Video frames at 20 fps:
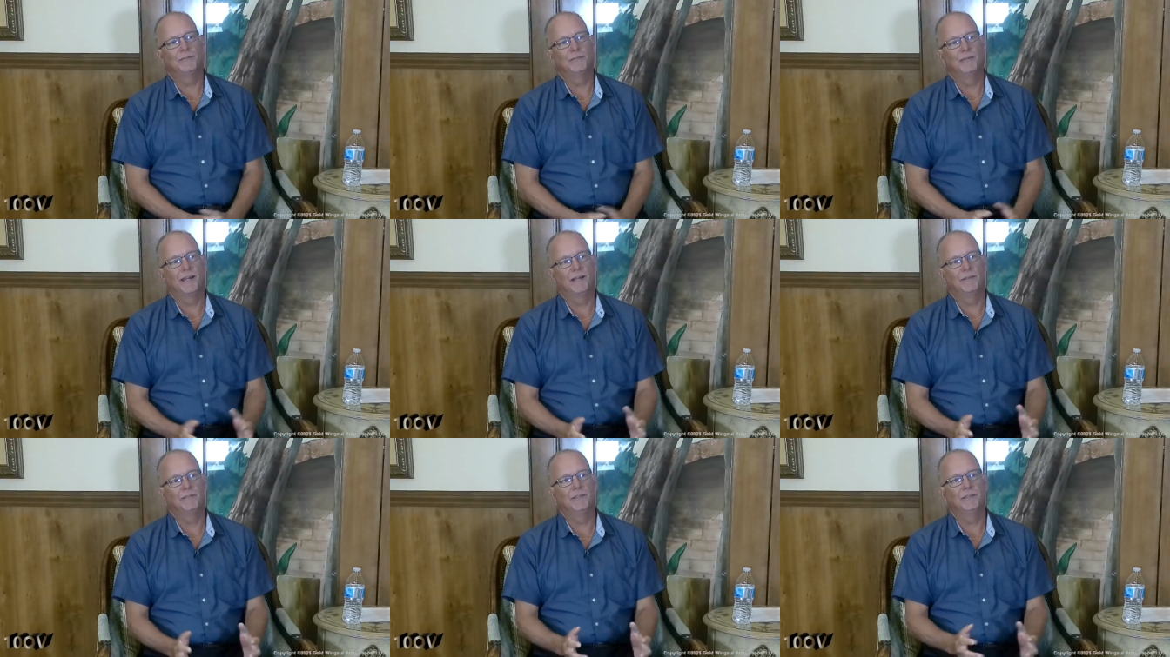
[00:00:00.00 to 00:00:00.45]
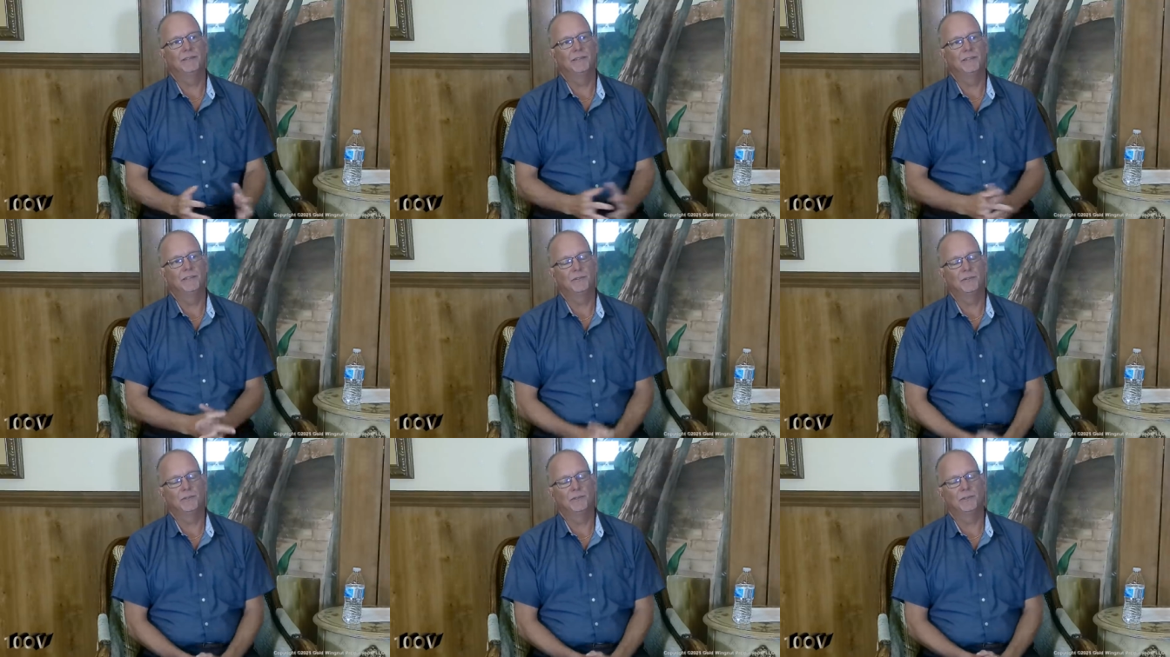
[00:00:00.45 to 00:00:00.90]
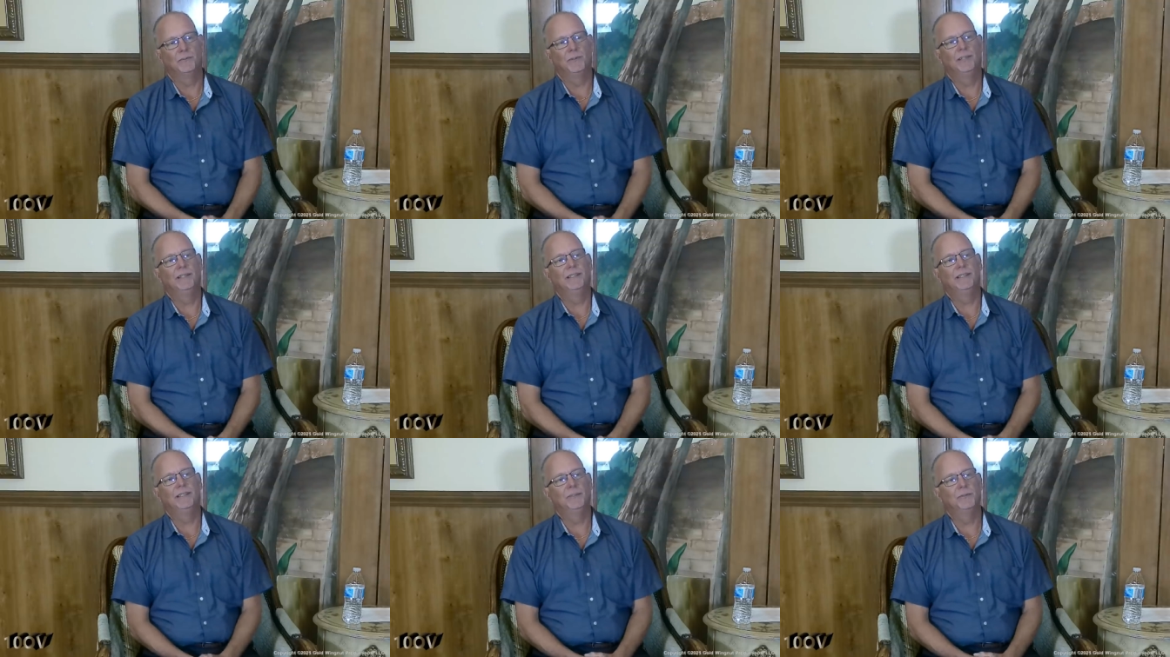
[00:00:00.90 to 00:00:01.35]
and we have the district
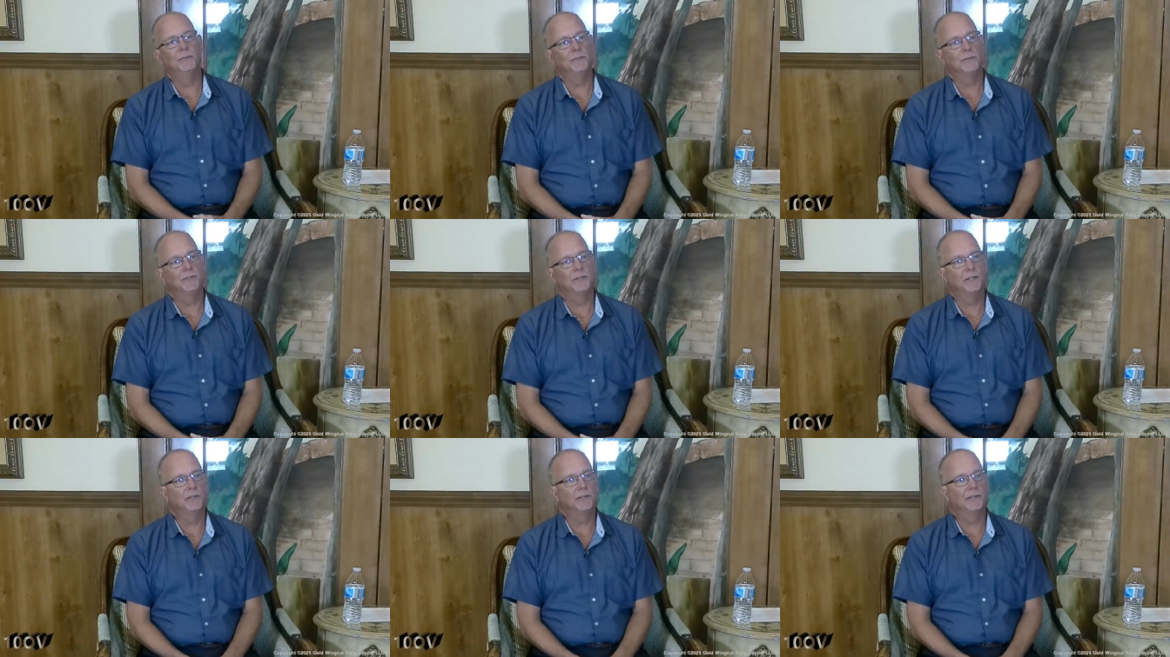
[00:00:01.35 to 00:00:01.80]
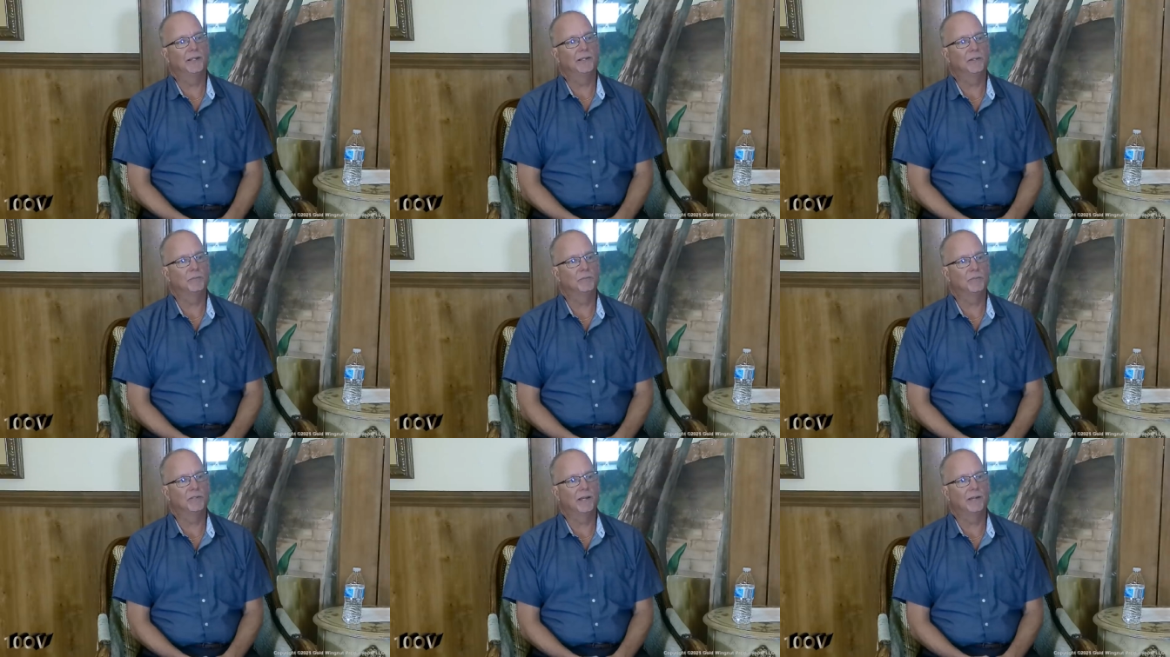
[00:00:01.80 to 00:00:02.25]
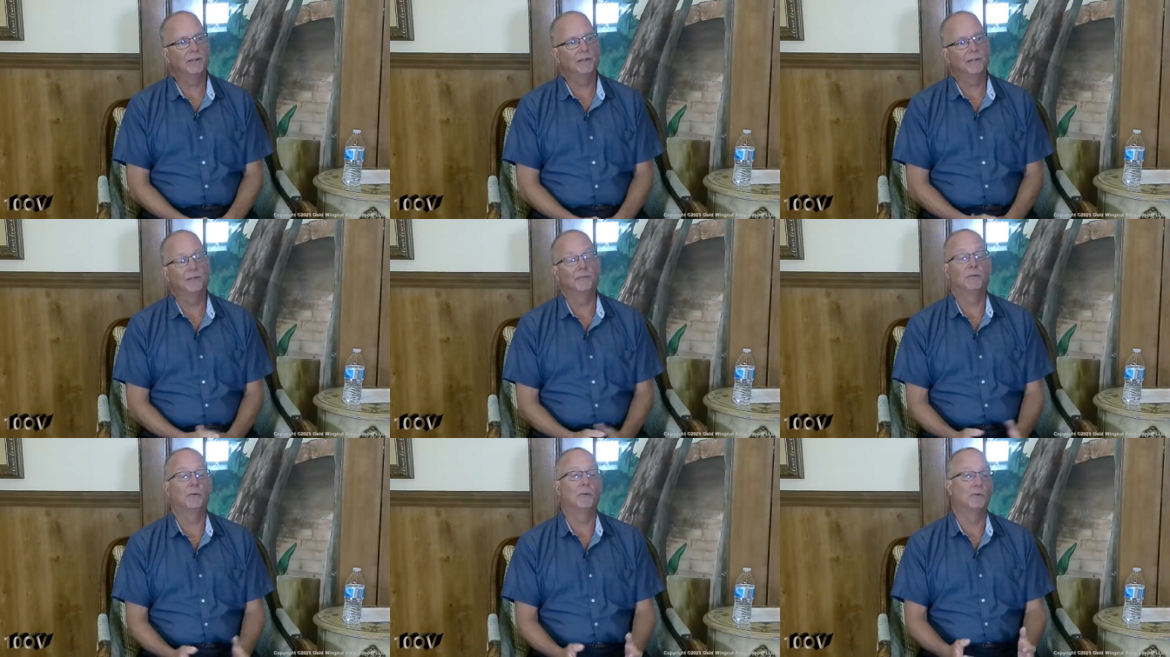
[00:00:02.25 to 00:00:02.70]
weekly newsletter that comes out,
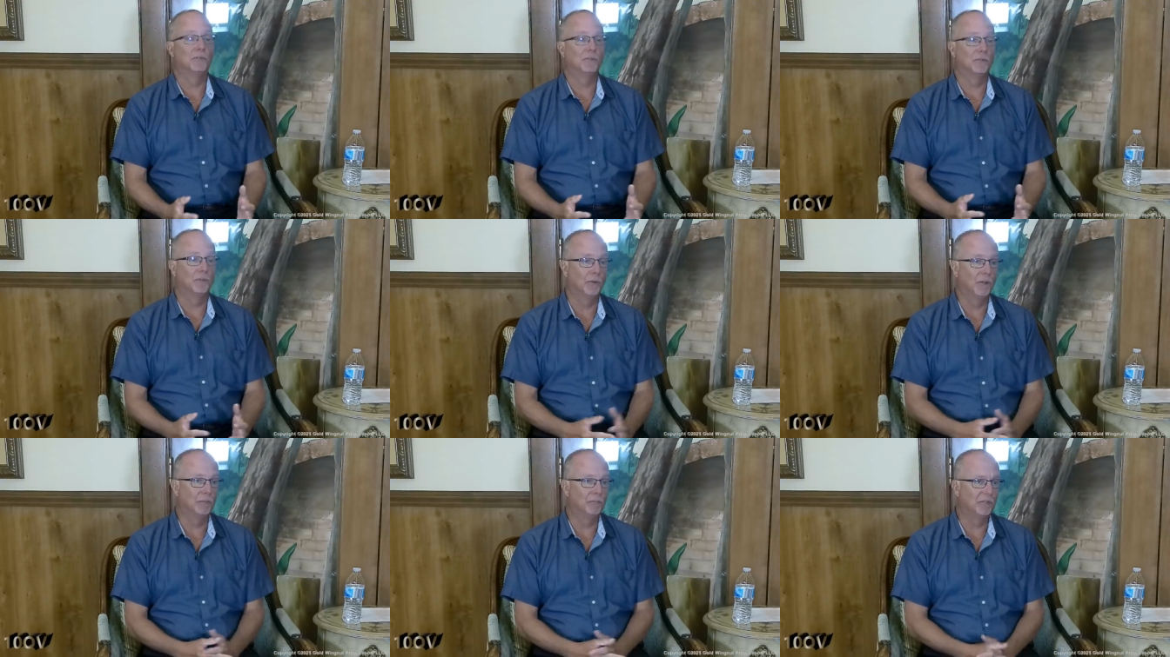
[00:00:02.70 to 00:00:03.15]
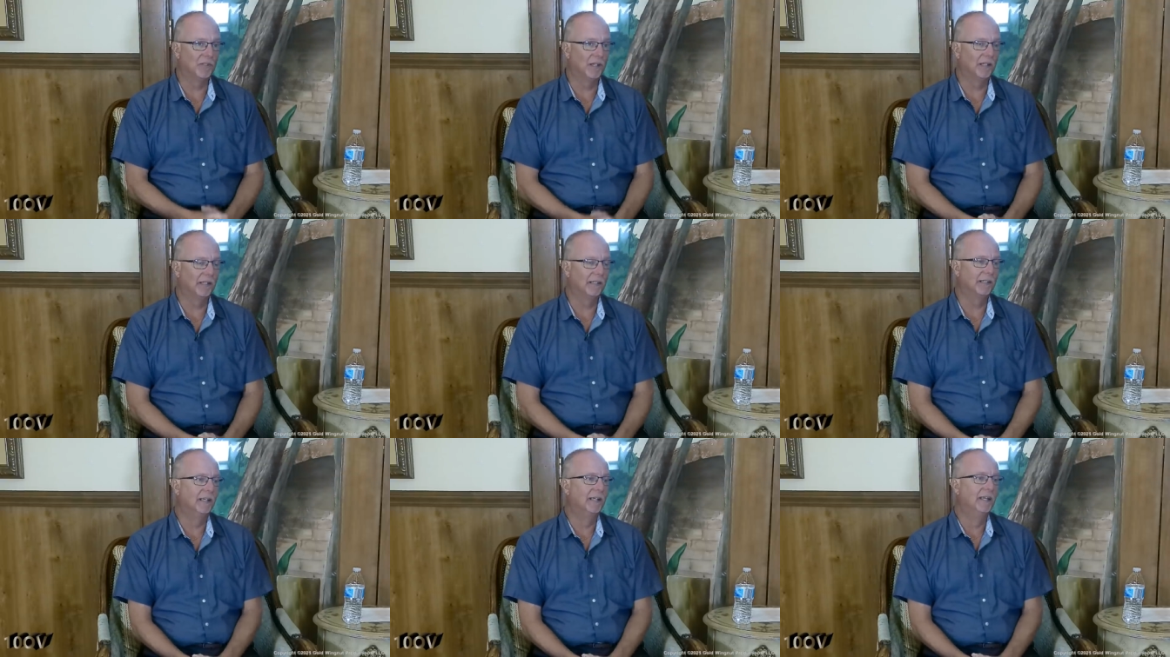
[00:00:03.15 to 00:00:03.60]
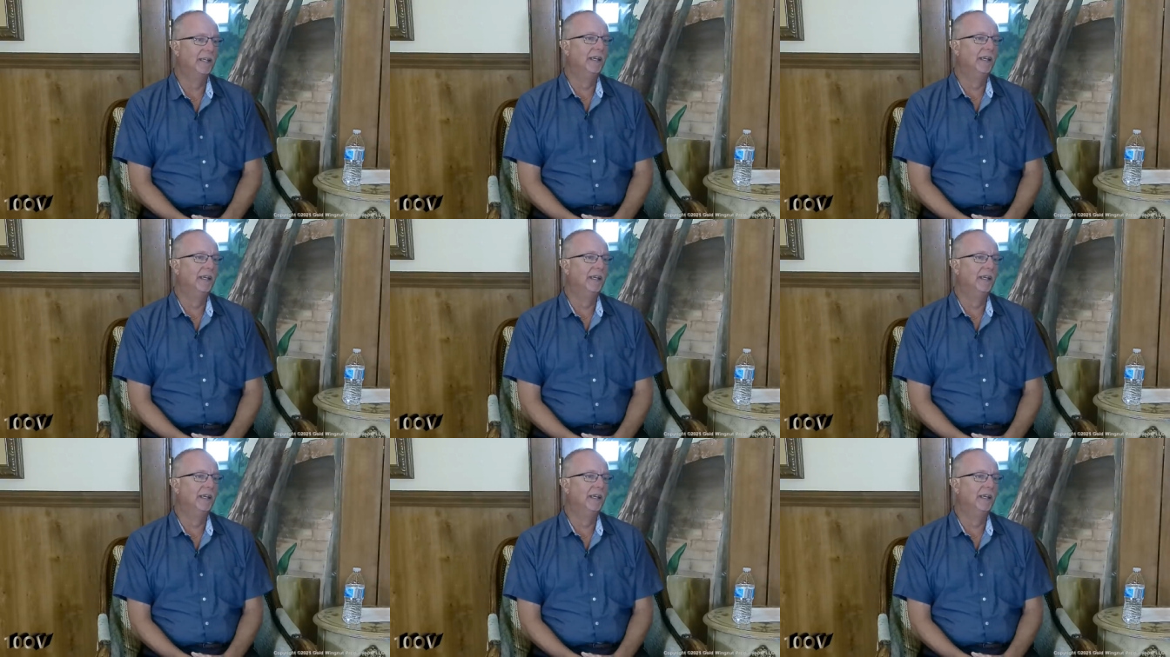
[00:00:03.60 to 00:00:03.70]
and of course the website,